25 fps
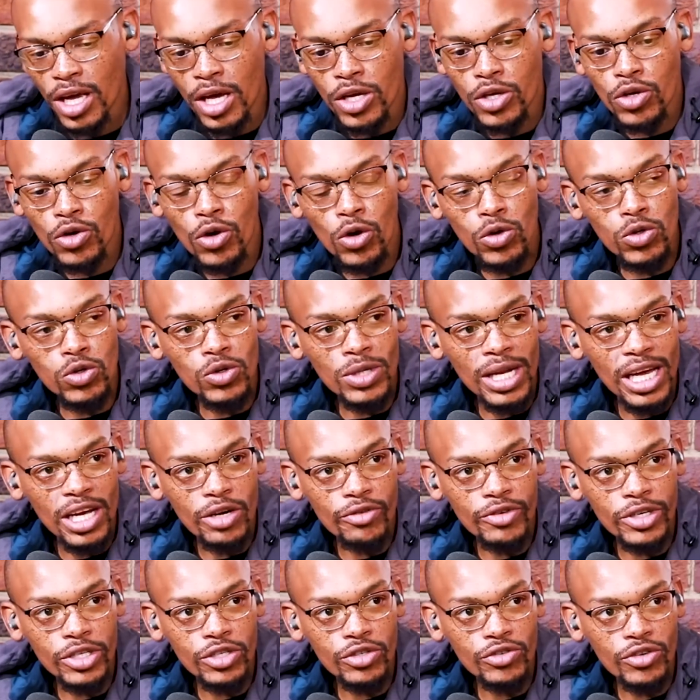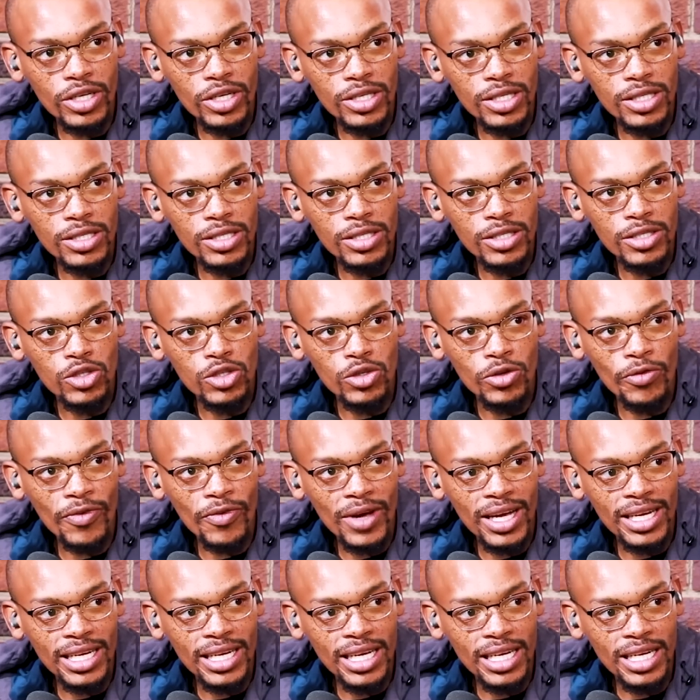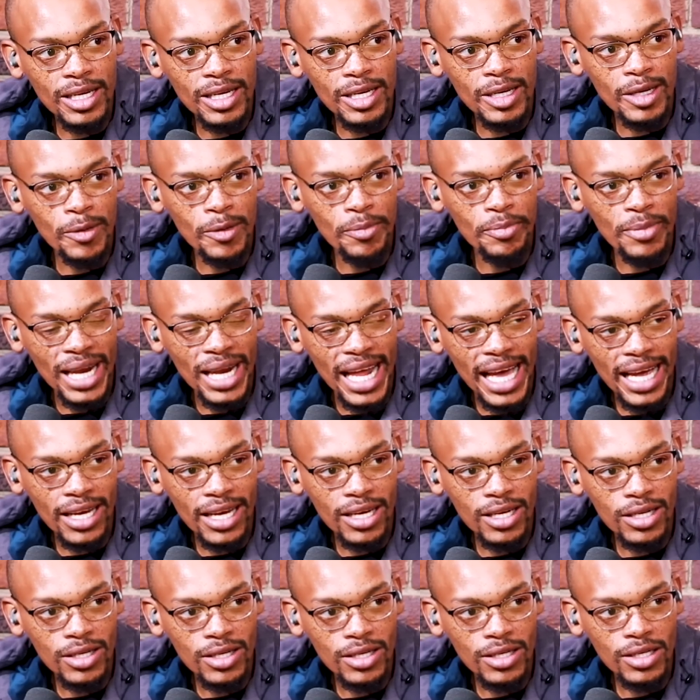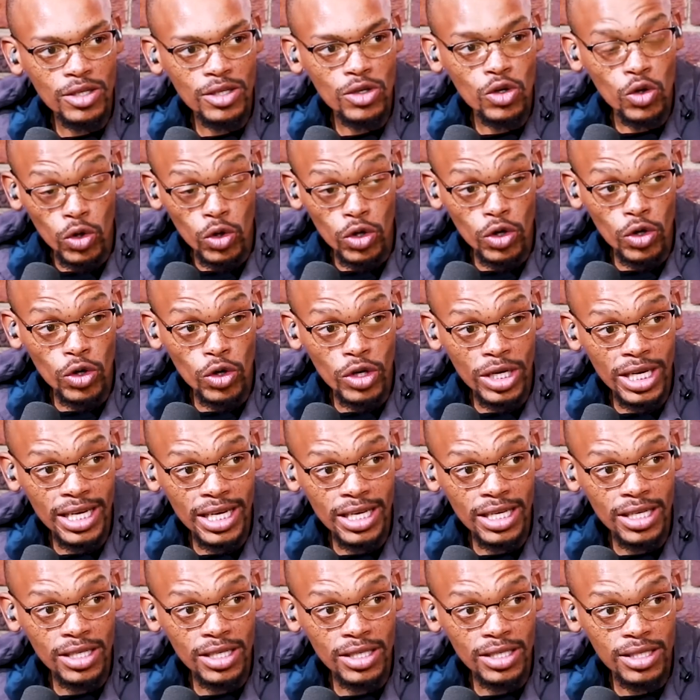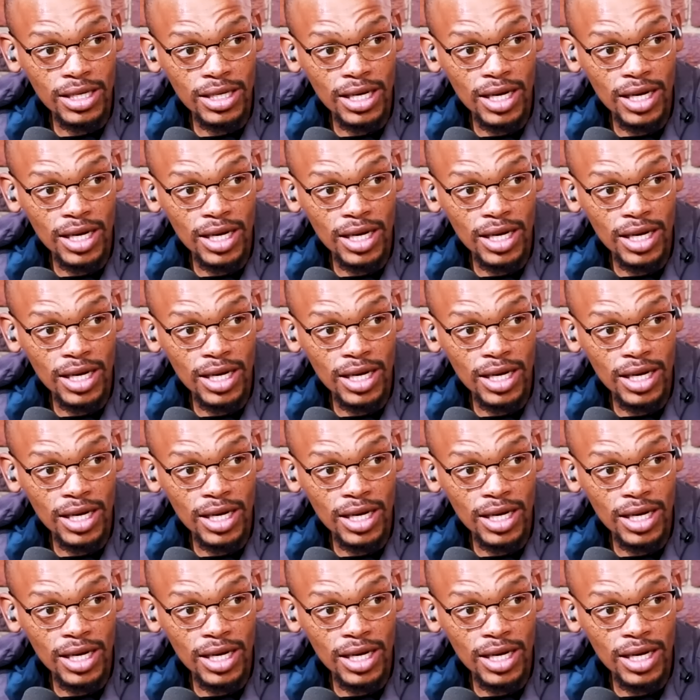You go to like restaurants, do you find any black good looking